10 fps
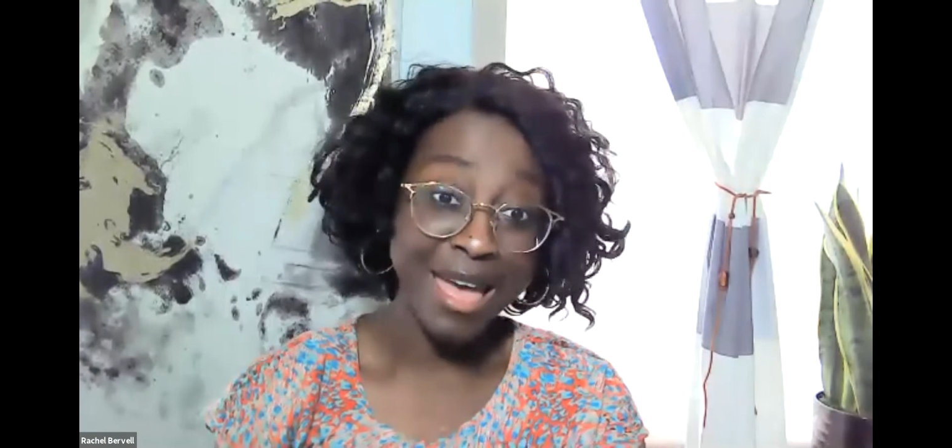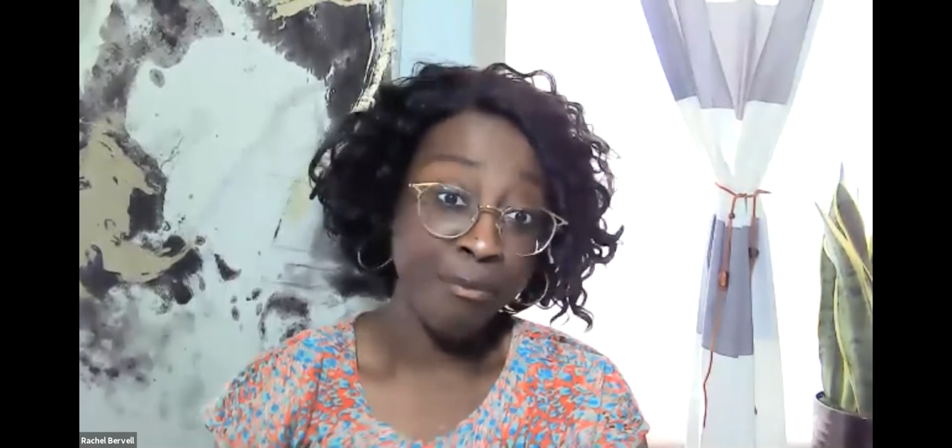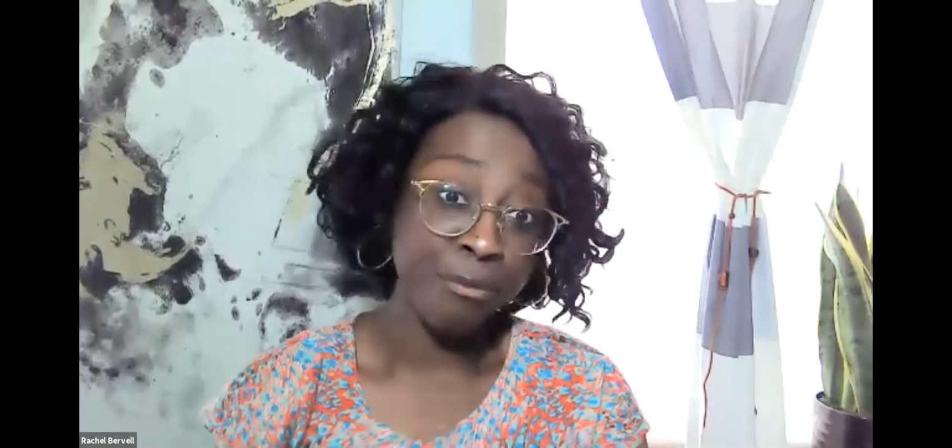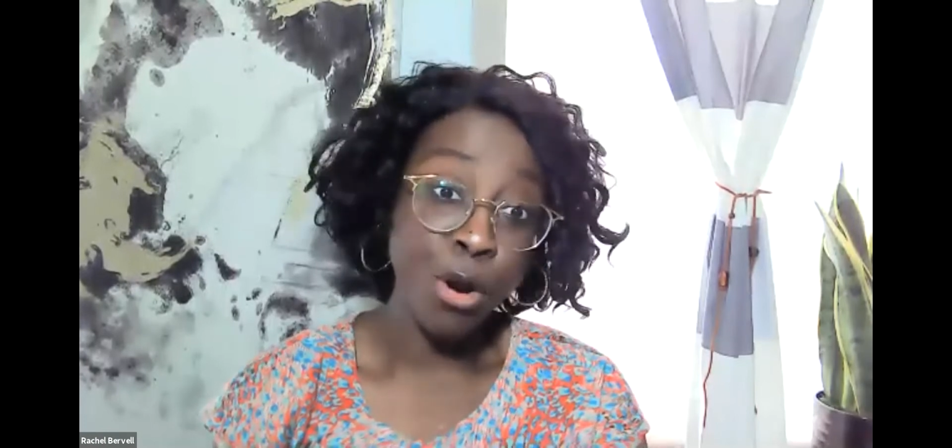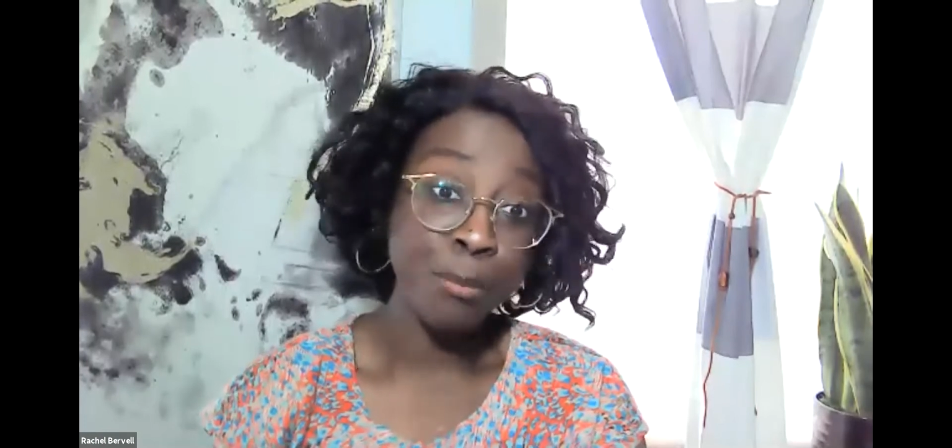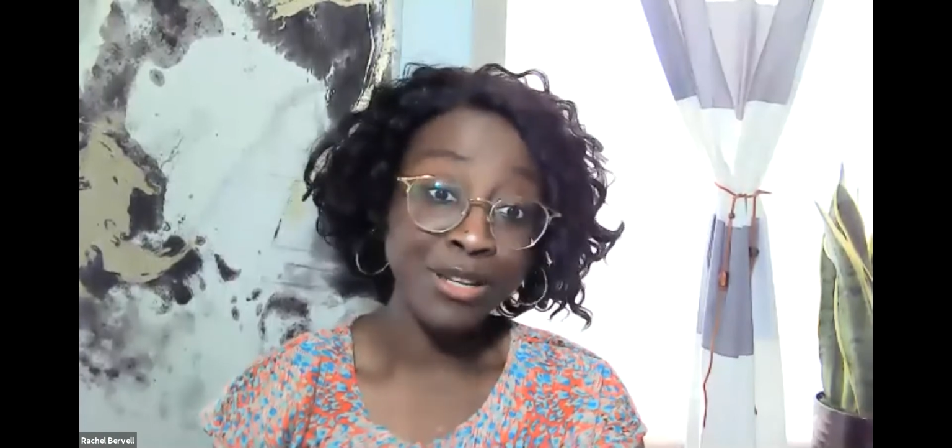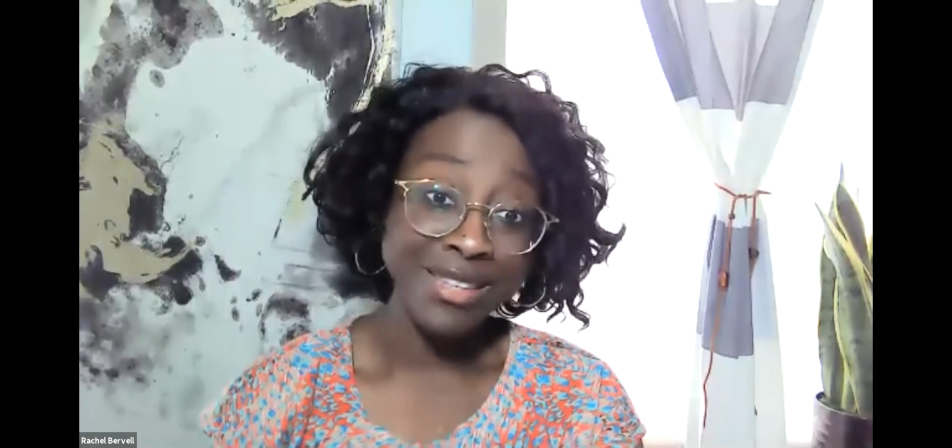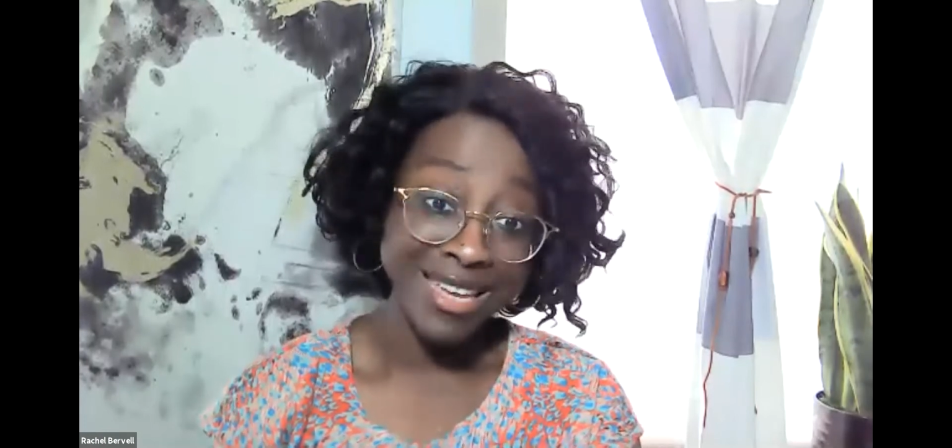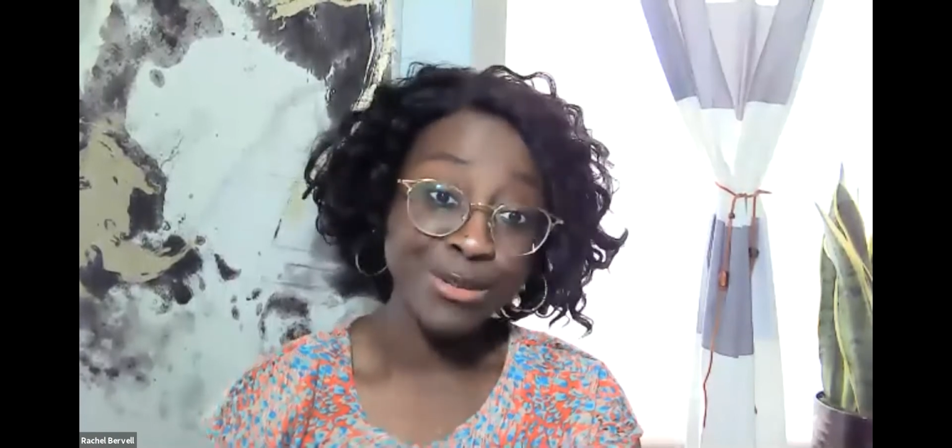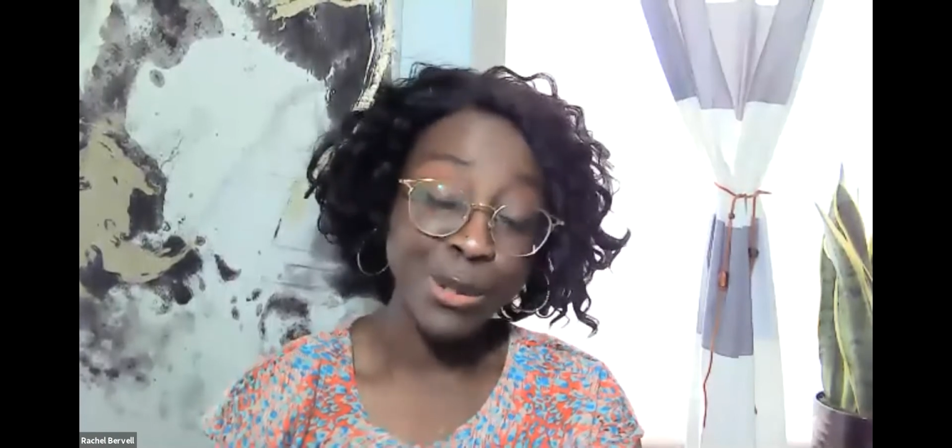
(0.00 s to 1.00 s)

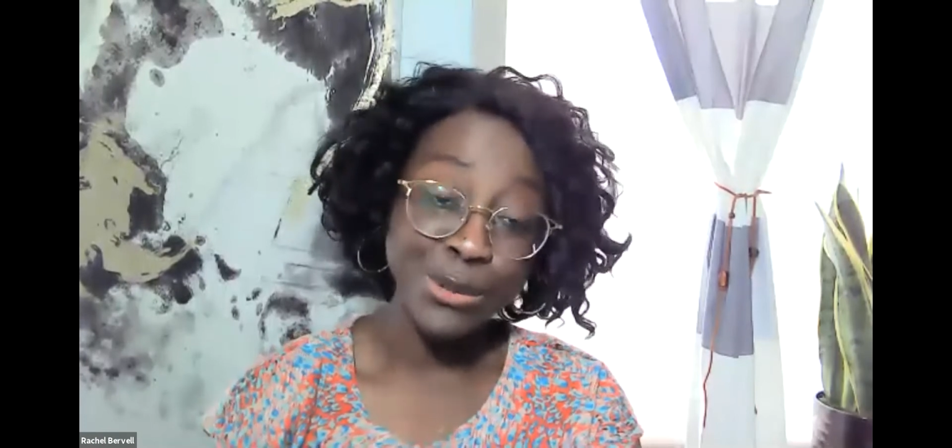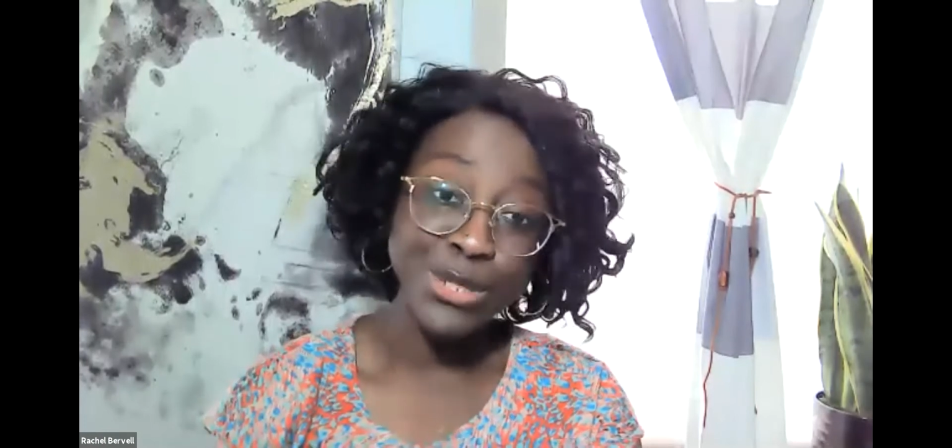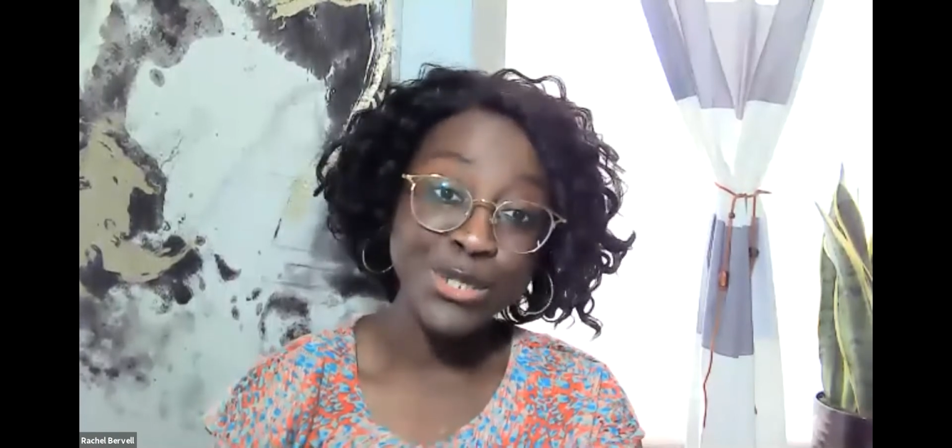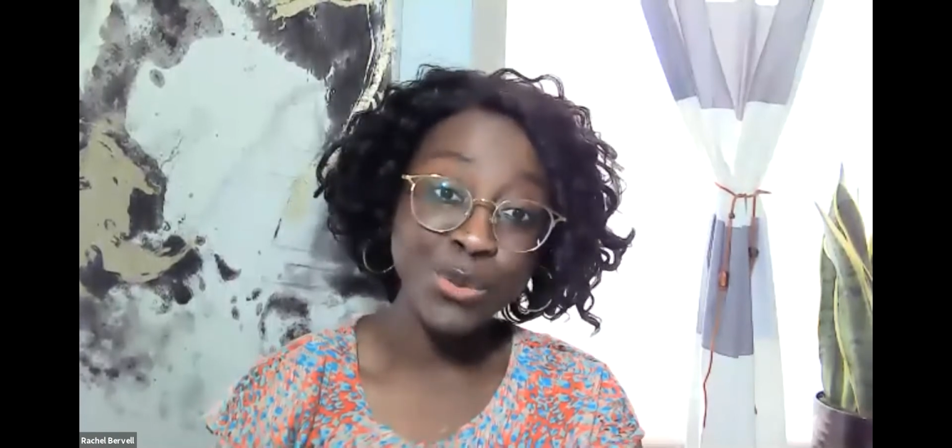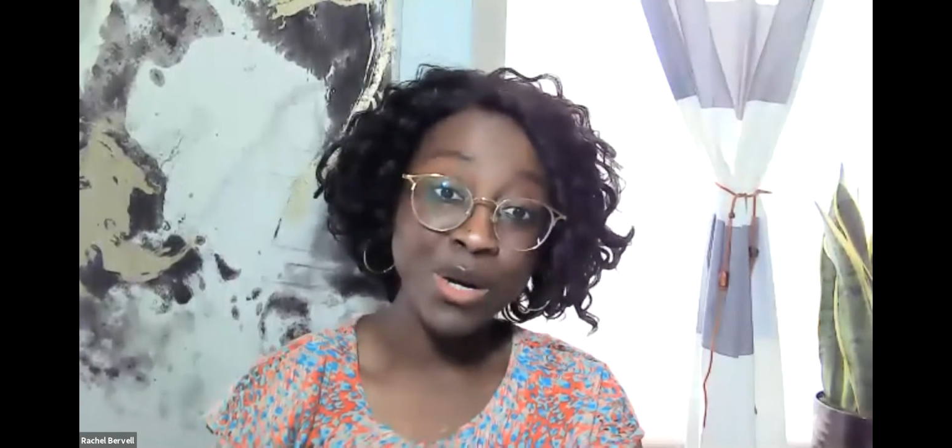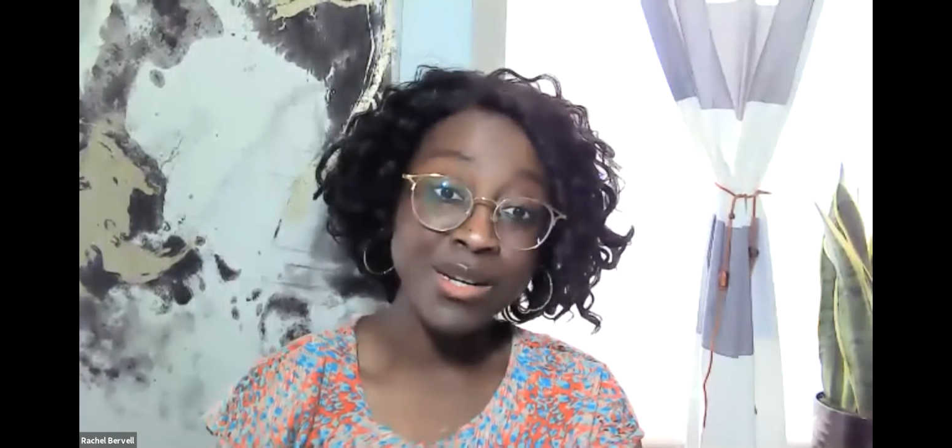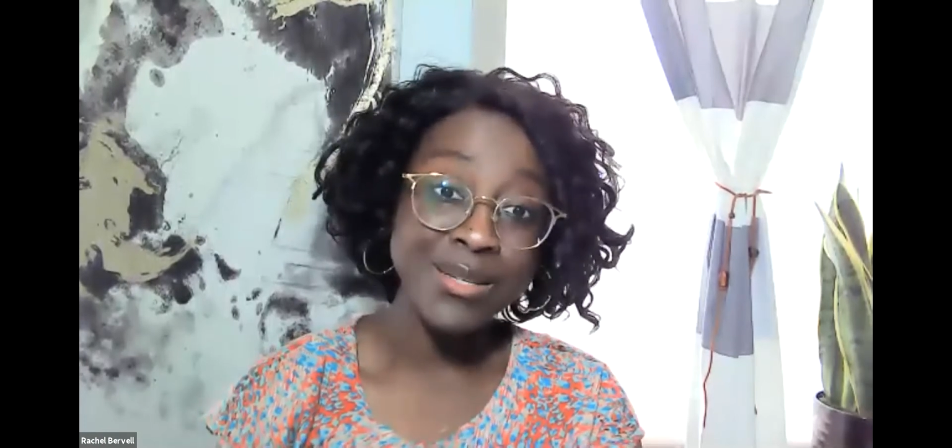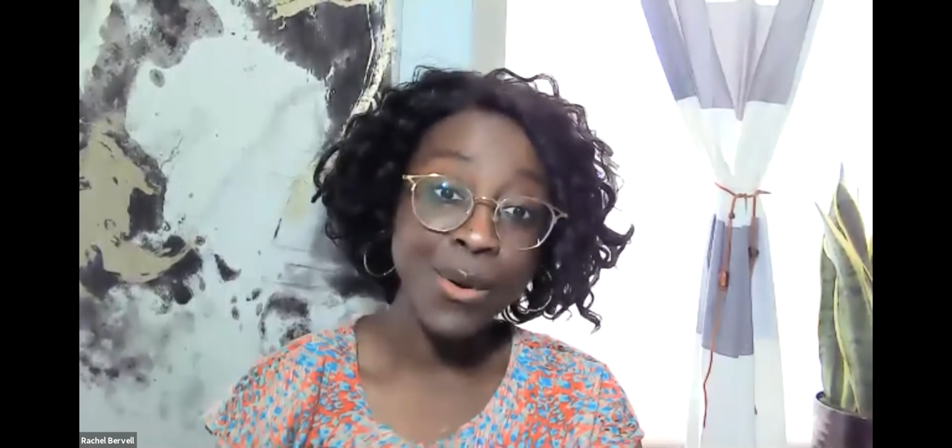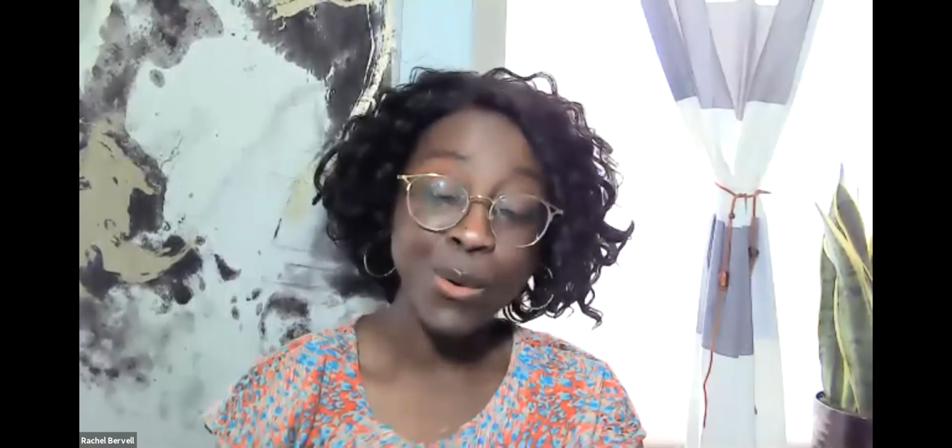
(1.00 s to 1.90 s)
appropriately in grocery stores,